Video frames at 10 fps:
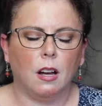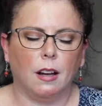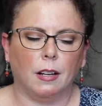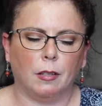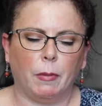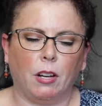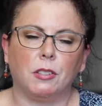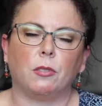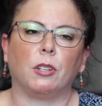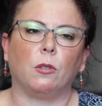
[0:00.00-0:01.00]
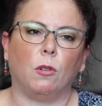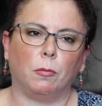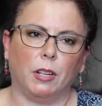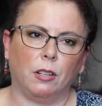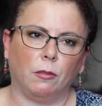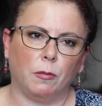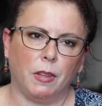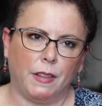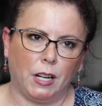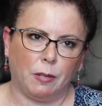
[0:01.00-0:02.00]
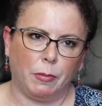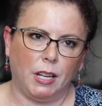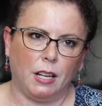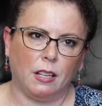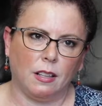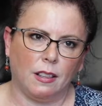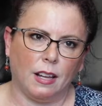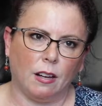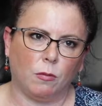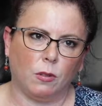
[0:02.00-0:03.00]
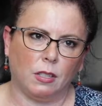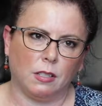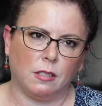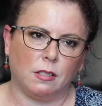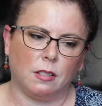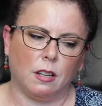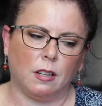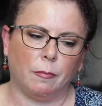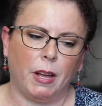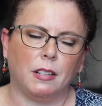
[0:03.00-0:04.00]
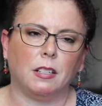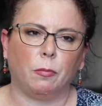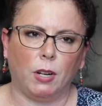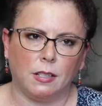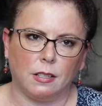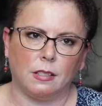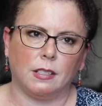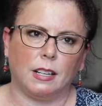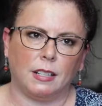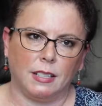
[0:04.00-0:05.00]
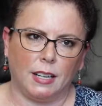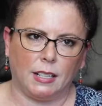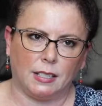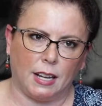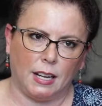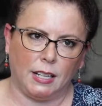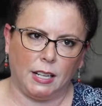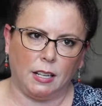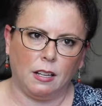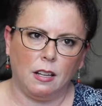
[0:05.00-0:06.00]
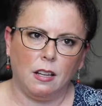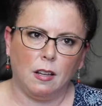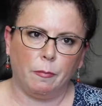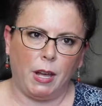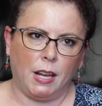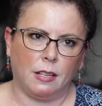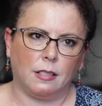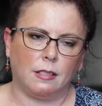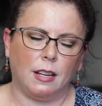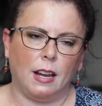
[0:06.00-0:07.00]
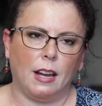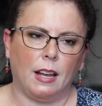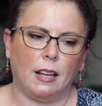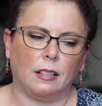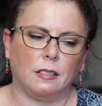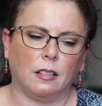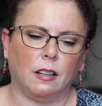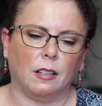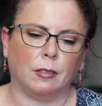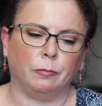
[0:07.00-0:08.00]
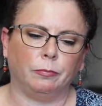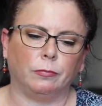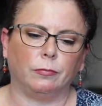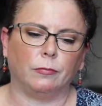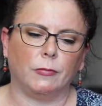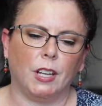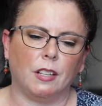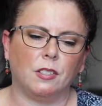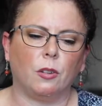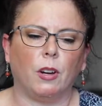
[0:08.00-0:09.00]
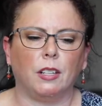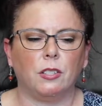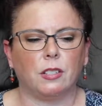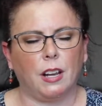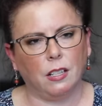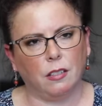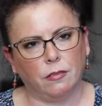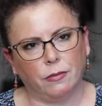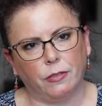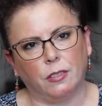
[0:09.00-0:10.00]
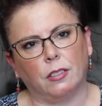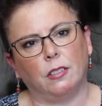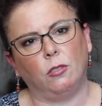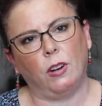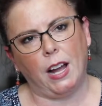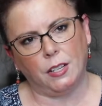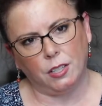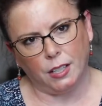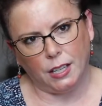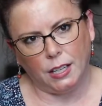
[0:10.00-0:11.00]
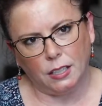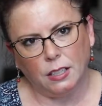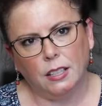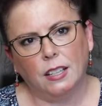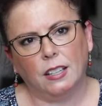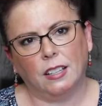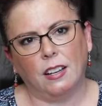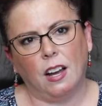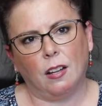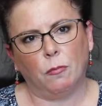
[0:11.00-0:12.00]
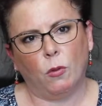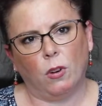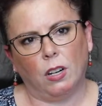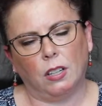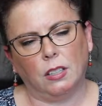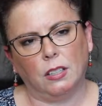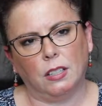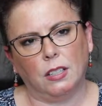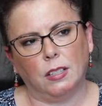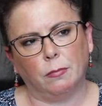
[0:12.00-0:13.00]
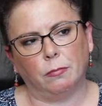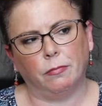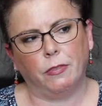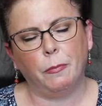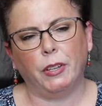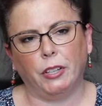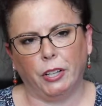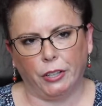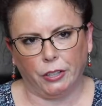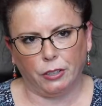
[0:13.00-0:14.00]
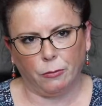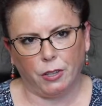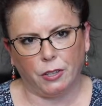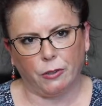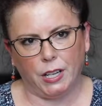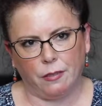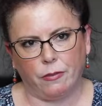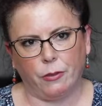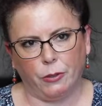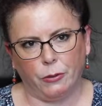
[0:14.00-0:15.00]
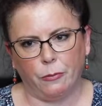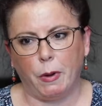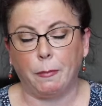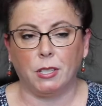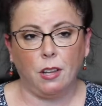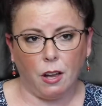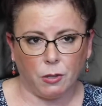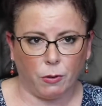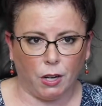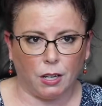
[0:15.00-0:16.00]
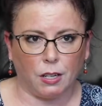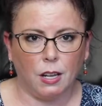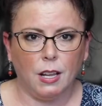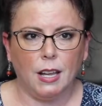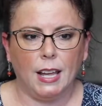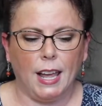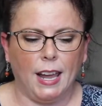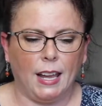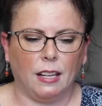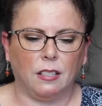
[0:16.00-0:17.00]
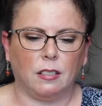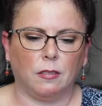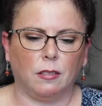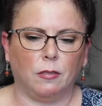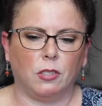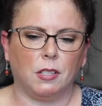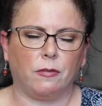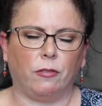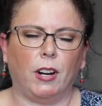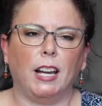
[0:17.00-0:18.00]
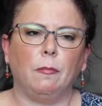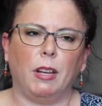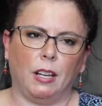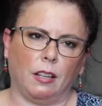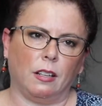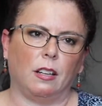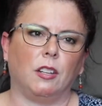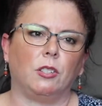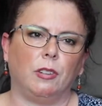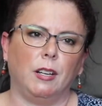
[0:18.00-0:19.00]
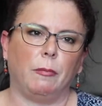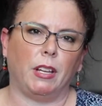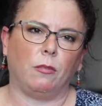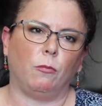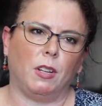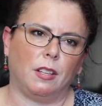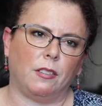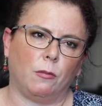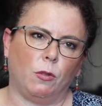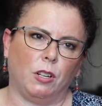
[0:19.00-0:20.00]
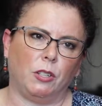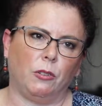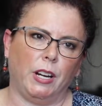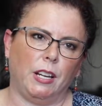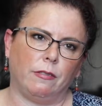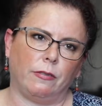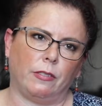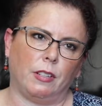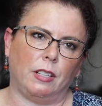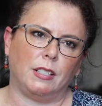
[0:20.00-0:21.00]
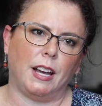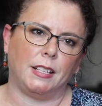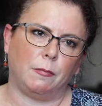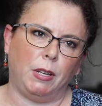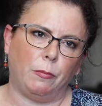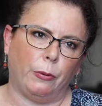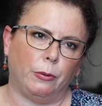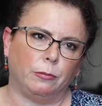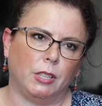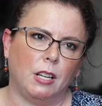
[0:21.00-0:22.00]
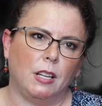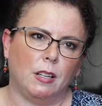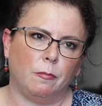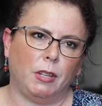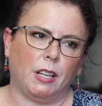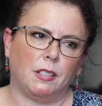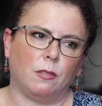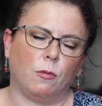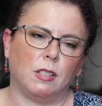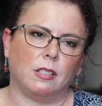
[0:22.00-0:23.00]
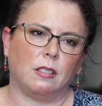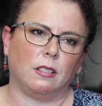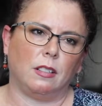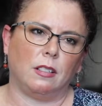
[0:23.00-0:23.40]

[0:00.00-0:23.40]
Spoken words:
I also incorporated aromatherapy that was antidepressants and anti-anxiety based, and so I just of gradually got more familiar with grief through my massage work, and just framing a treatment with the word grief enticed people because it wasn't